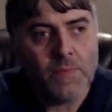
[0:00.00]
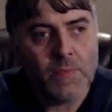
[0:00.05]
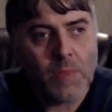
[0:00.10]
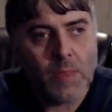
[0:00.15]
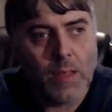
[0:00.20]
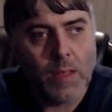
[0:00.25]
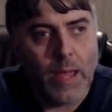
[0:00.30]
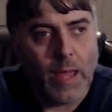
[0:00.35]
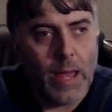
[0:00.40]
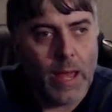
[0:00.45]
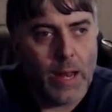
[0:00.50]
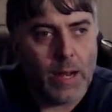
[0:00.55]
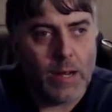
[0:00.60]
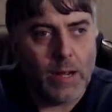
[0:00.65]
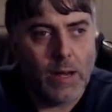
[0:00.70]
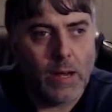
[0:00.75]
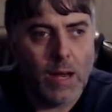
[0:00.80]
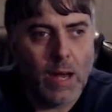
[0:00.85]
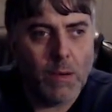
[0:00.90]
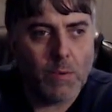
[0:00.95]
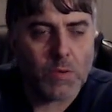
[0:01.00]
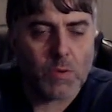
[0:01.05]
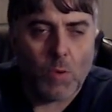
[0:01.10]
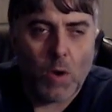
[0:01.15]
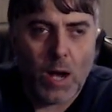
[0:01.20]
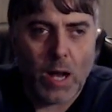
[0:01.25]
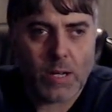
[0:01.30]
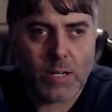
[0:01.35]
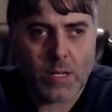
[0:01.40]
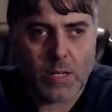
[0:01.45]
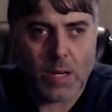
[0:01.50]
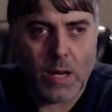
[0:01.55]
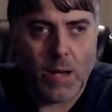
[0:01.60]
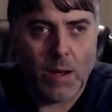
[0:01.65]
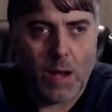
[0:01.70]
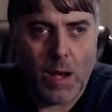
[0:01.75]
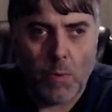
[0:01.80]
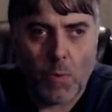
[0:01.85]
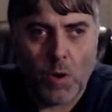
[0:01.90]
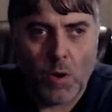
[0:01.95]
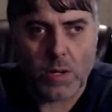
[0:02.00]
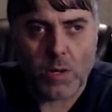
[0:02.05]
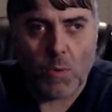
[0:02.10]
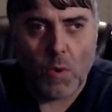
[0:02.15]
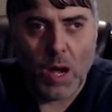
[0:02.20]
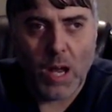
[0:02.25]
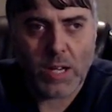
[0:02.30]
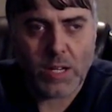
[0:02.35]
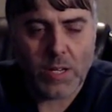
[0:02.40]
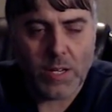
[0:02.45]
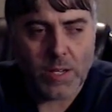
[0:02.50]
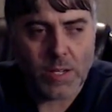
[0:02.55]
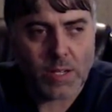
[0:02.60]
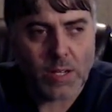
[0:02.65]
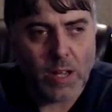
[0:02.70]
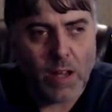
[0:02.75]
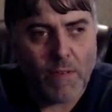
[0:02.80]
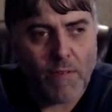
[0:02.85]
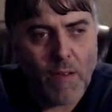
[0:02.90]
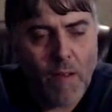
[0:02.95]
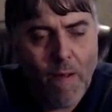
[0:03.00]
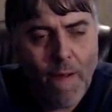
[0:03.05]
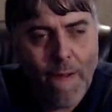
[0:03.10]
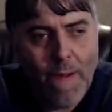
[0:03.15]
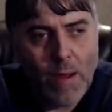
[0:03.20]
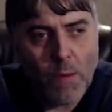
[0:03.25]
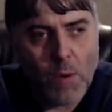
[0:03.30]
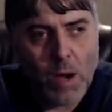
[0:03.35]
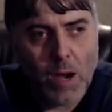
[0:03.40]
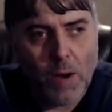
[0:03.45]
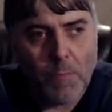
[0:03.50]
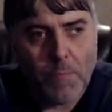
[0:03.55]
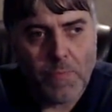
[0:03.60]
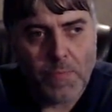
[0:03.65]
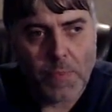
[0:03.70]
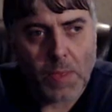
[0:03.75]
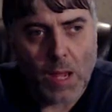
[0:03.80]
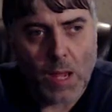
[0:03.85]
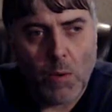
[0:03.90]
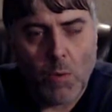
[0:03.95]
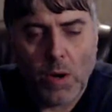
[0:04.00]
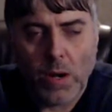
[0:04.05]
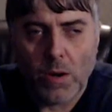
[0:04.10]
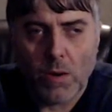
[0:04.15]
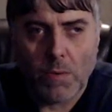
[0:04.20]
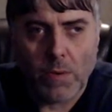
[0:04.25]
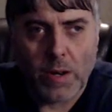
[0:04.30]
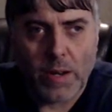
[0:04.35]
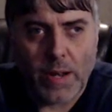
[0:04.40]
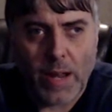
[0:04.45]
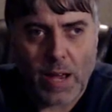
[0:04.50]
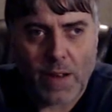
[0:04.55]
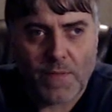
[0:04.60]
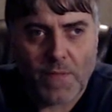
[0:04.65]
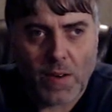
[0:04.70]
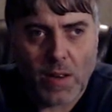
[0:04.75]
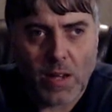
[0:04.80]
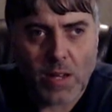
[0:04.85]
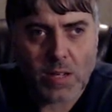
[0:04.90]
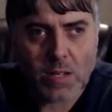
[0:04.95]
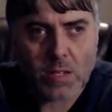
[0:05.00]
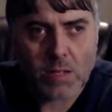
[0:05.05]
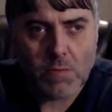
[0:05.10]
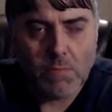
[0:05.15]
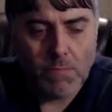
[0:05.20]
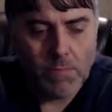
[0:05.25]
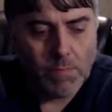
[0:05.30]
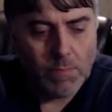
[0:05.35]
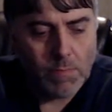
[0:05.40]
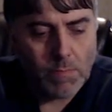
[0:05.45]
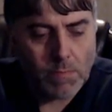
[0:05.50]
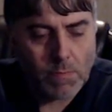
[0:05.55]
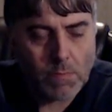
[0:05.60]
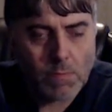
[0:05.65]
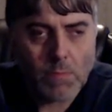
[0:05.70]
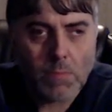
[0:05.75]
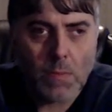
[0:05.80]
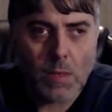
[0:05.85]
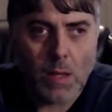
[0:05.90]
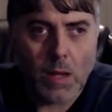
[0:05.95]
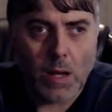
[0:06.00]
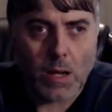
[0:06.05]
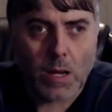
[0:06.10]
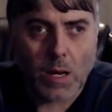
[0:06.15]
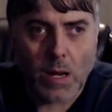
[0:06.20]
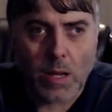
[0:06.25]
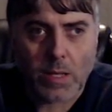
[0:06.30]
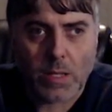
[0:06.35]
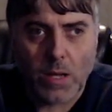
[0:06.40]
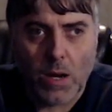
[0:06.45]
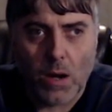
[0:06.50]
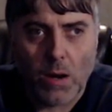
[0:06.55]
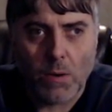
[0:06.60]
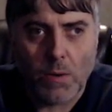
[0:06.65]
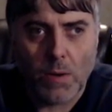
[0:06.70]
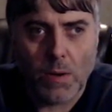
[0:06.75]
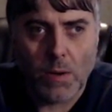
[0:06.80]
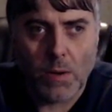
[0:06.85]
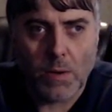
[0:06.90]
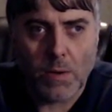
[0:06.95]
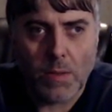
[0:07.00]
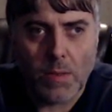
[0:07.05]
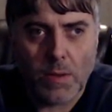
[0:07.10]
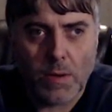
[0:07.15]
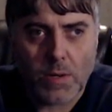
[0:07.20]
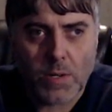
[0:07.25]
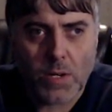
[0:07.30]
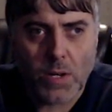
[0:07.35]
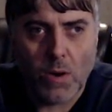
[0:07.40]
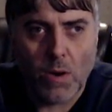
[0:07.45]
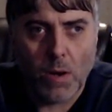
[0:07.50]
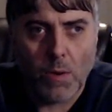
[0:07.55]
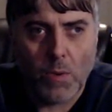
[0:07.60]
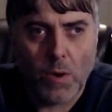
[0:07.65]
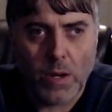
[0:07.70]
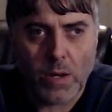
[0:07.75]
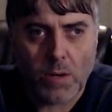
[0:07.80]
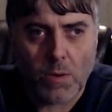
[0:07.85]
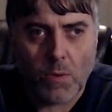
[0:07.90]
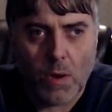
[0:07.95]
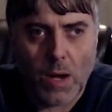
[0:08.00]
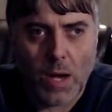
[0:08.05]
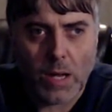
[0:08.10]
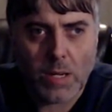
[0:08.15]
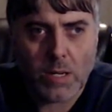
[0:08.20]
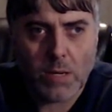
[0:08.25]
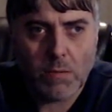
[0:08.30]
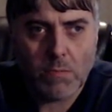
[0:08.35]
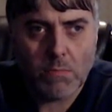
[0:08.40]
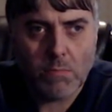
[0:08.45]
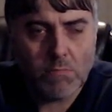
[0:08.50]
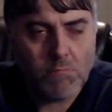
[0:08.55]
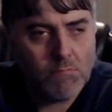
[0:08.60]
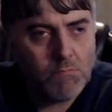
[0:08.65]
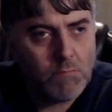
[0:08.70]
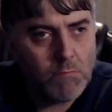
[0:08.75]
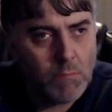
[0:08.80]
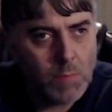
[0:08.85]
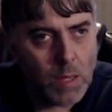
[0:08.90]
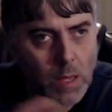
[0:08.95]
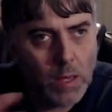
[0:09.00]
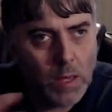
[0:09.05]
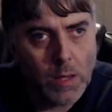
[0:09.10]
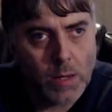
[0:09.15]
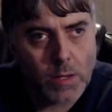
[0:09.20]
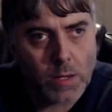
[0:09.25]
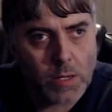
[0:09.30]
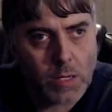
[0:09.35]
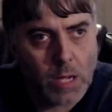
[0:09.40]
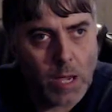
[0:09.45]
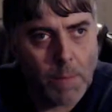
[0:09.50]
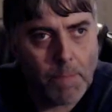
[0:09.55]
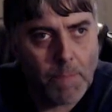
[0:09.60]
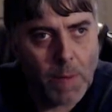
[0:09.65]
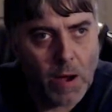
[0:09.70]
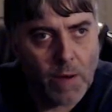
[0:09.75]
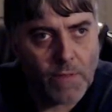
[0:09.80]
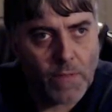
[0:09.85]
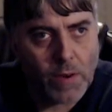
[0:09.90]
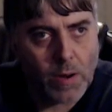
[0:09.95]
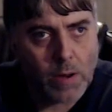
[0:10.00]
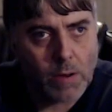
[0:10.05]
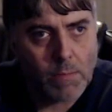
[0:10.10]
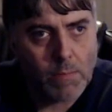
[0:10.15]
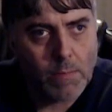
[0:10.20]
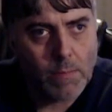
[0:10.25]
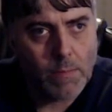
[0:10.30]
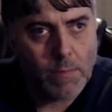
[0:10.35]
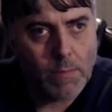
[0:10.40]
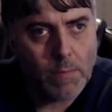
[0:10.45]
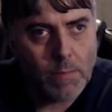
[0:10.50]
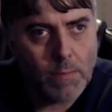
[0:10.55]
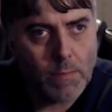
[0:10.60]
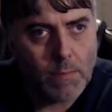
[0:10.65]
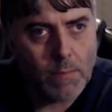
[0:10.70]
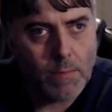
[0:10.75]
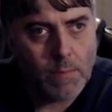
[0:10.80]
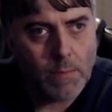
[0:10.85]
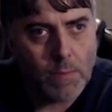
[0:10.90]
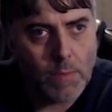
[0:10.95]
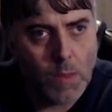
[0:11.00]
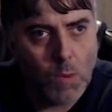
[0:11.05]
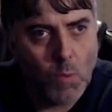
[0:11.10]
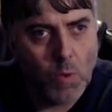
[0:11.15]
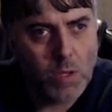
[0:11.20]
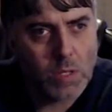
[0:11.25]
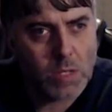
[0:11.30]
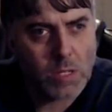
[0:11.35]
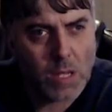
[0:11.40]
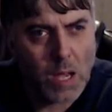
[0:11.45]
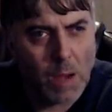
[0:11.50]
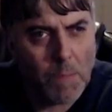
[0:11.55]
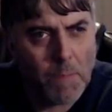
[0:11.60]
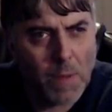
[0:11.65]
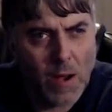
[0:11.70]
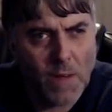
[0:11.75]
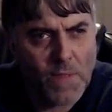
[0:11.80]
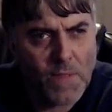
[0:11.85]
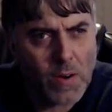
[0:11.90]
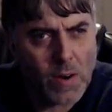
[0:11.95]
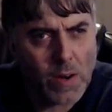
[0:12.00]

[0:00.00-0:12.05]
And I wanted to watch his stuff. Well, I went over to Netflix. I clicked on the show I wanted to watch. Just kept buffering. Wouldn't stop buffering.